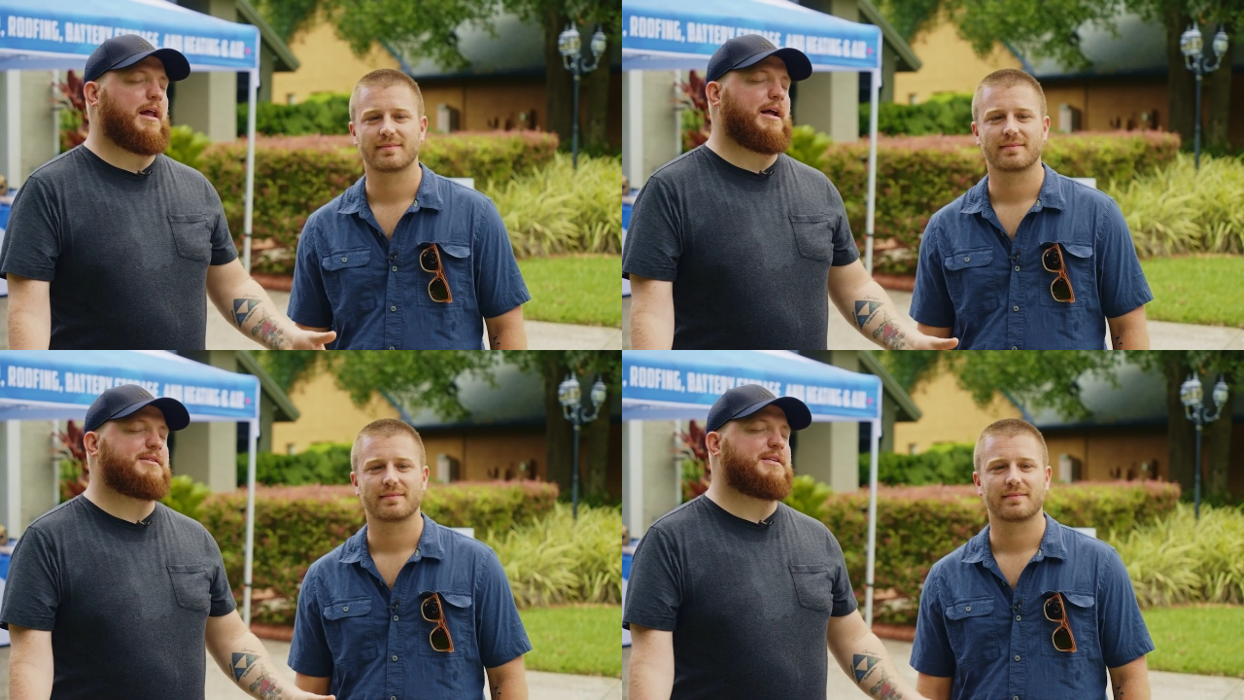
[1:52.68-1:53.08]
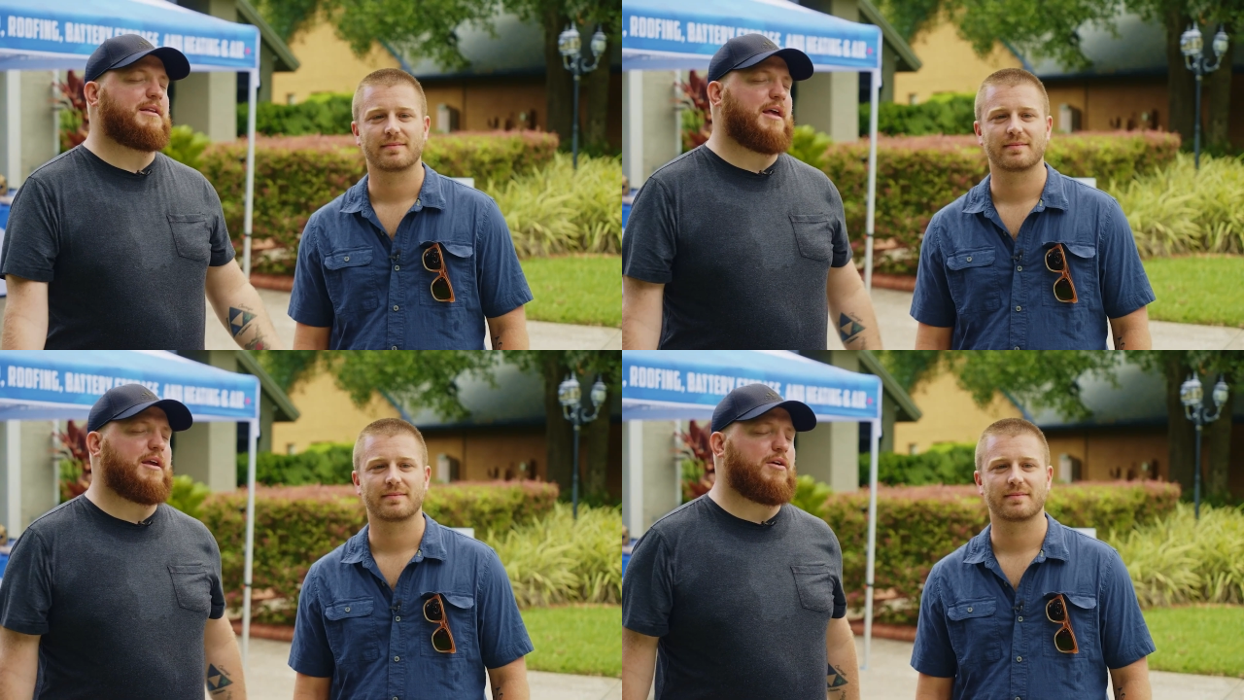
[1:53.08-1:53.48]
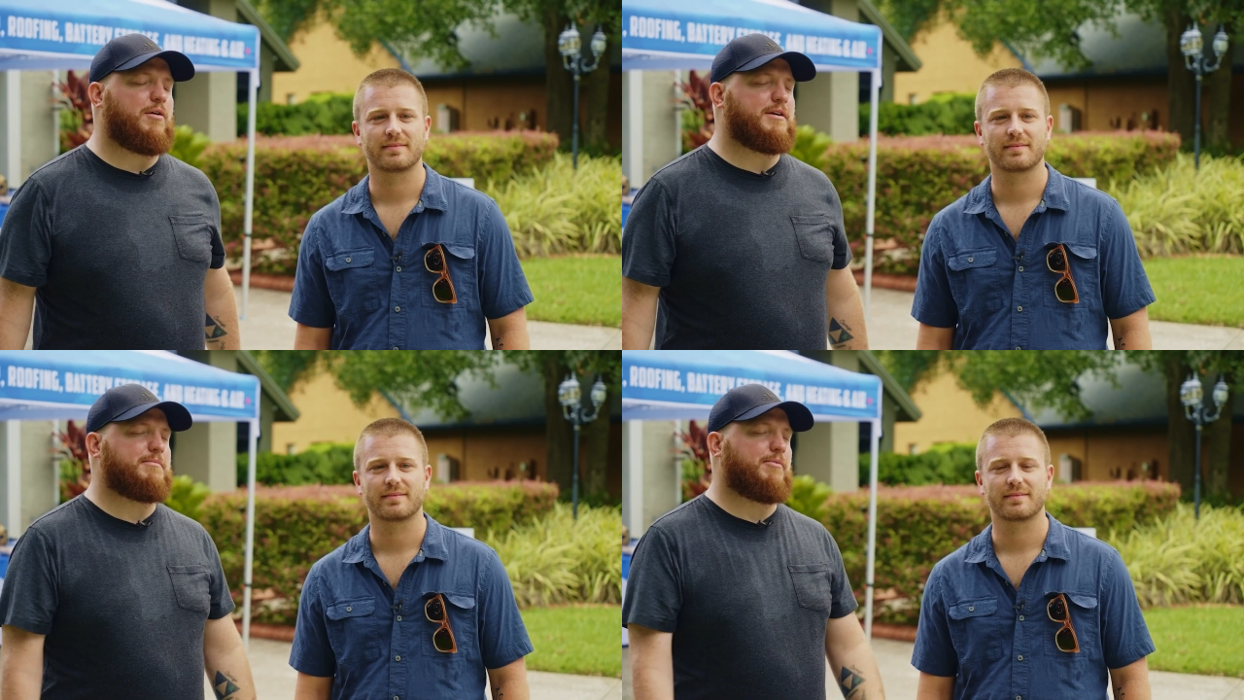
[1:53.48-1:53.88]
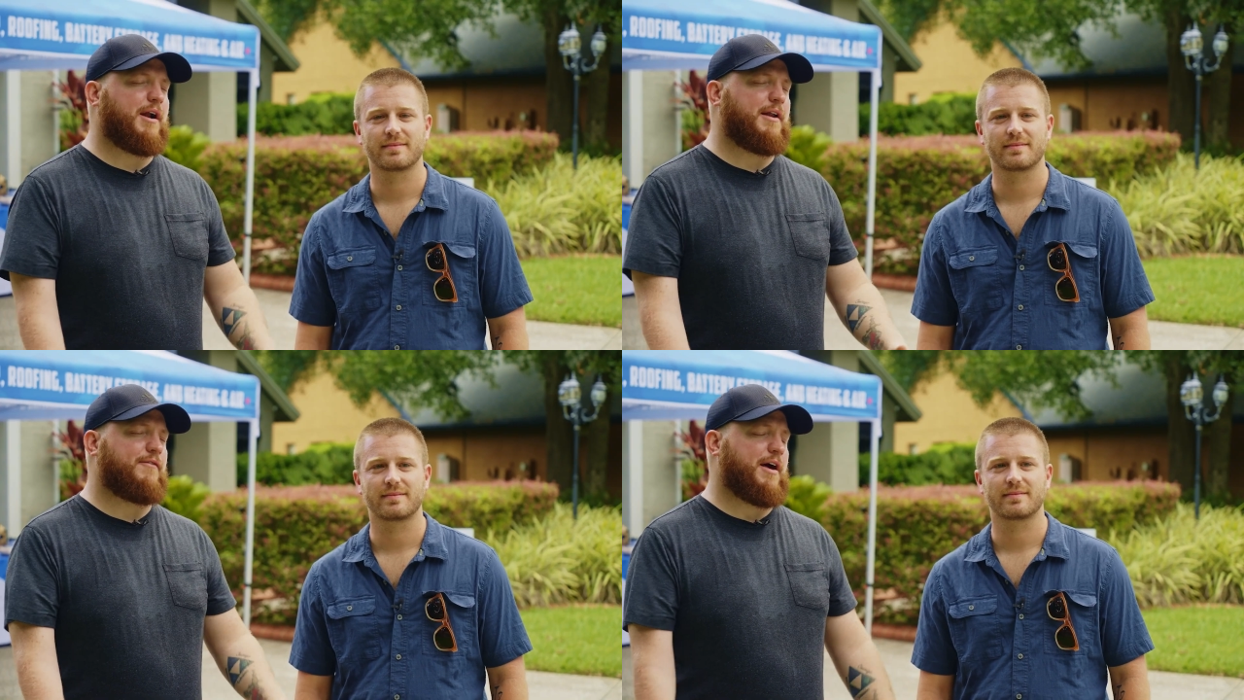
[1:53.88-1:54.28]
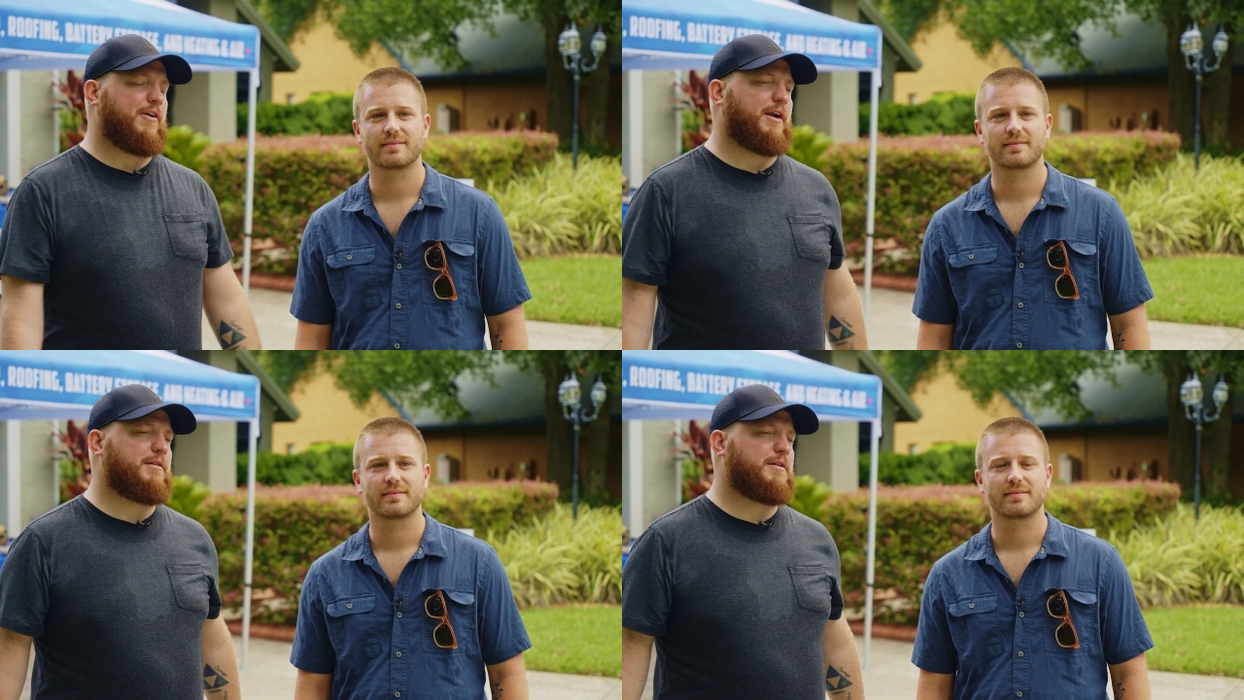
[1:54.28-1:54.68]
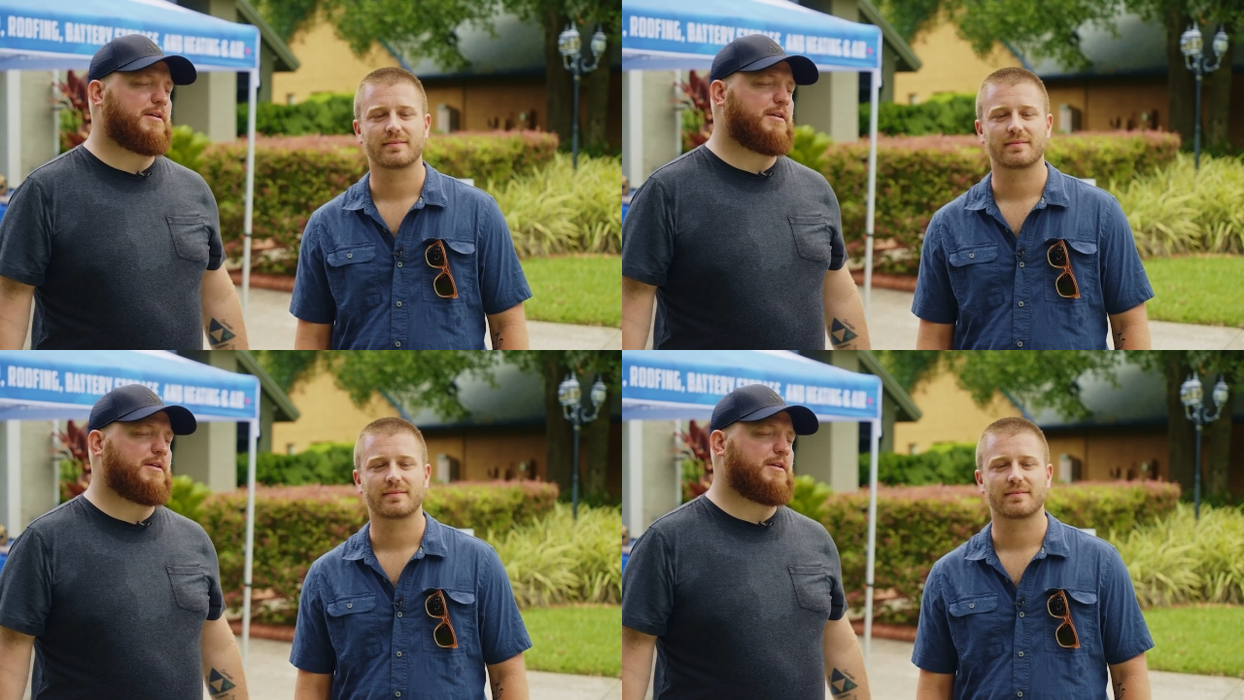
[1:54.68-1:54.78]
Speaker 1: like to say thank you as a Marine and veteran.